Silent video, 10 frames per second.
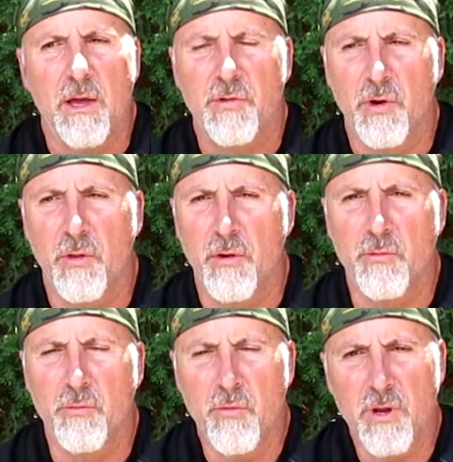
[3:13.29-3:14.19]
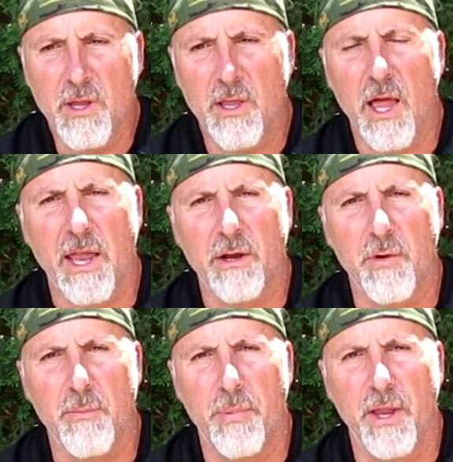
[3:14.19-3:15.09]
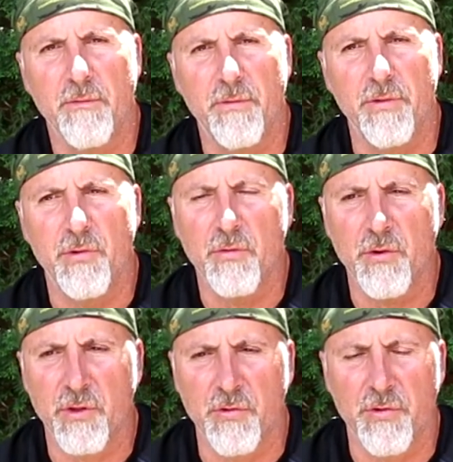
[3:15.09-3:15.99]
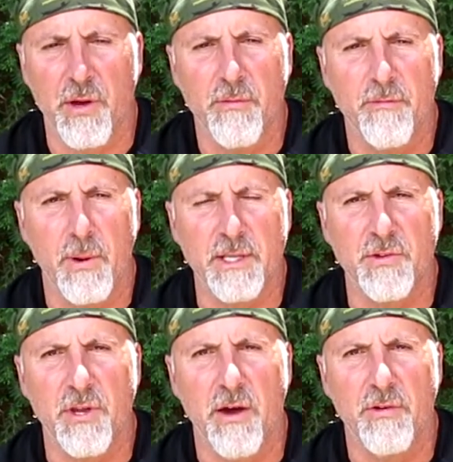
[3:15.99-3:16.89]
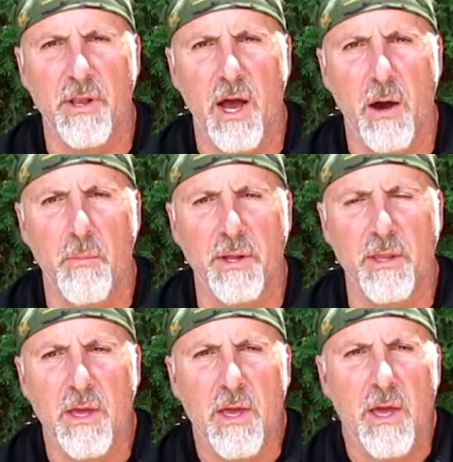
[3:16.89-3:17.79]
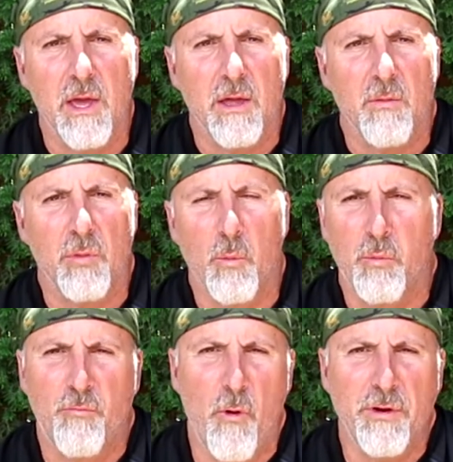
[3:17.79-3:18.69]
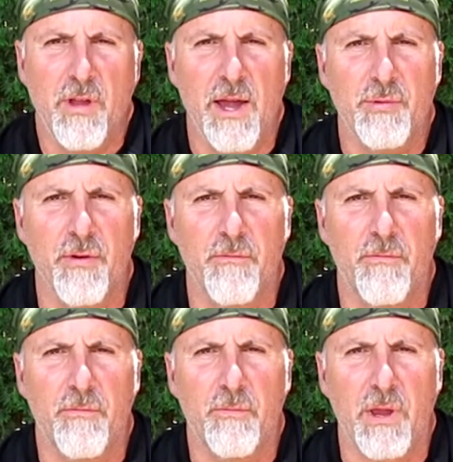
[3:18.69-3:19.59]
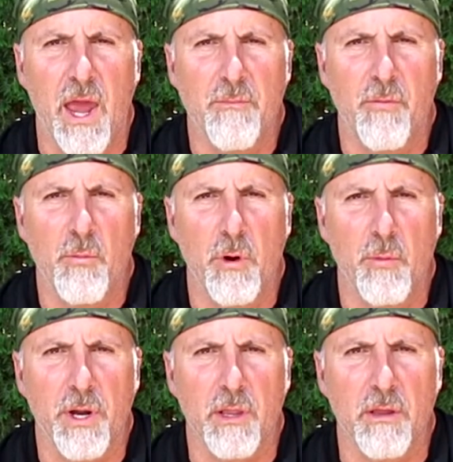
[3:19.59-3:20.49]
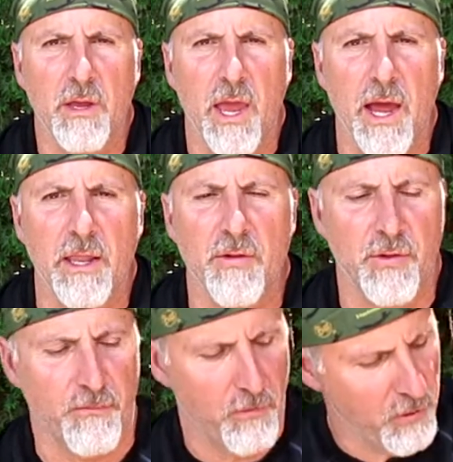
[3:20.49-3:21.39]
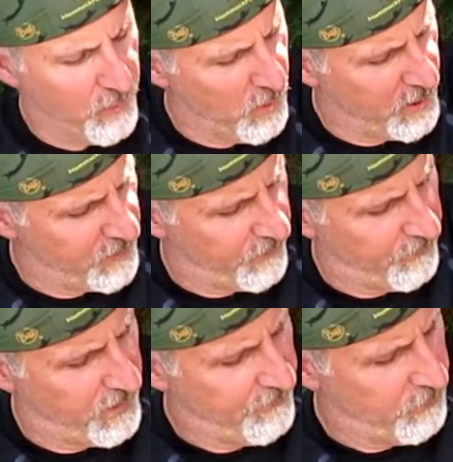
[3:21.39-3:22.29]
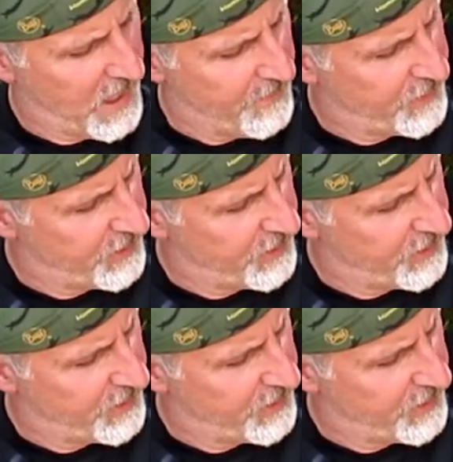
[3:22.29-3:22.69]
So there are really a lot of great benefits. Those are just some of them I just covered now, but the 4 types of camp footwear we're going to look at is, the first one is a flip-flop